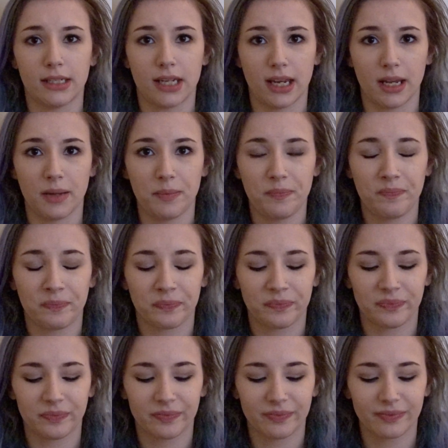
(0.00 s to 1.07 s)
to him,
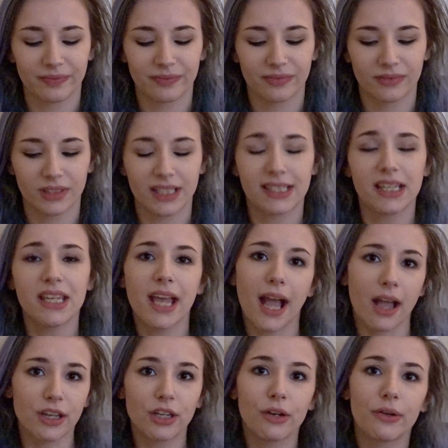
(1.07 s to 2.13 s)
I said,
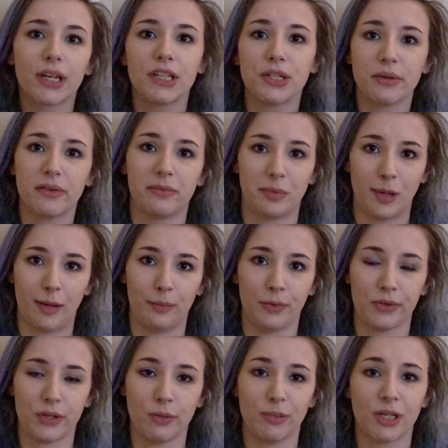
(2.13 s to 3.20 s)
yeah, you know what, I do have a problem
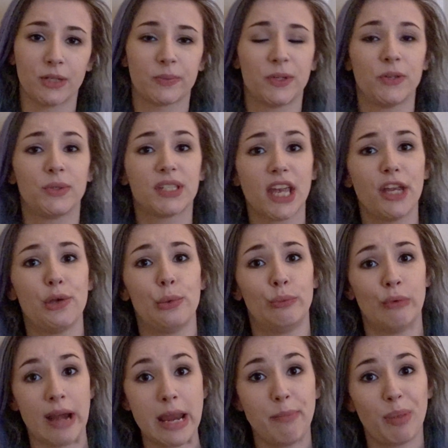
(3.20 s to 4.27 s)
with you because when you say you
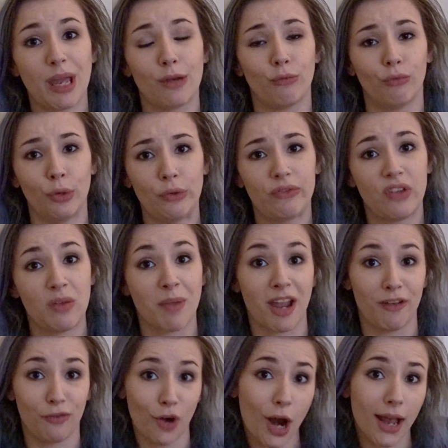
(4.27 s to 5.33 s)
rape and roofie
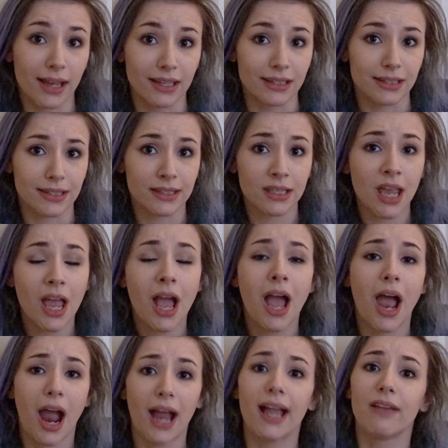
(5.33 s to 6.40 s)
my friends,
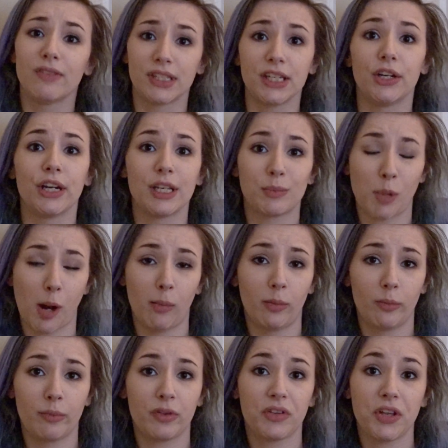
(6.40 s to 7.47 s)
I have a serious
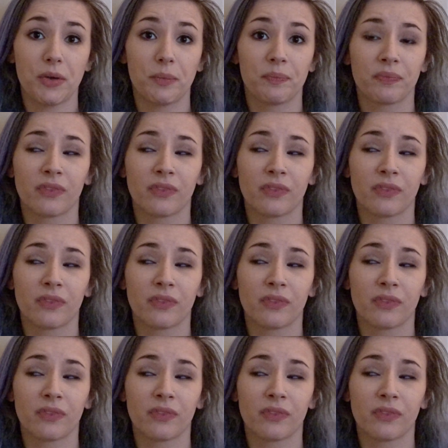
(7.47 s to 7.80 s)
problem with you.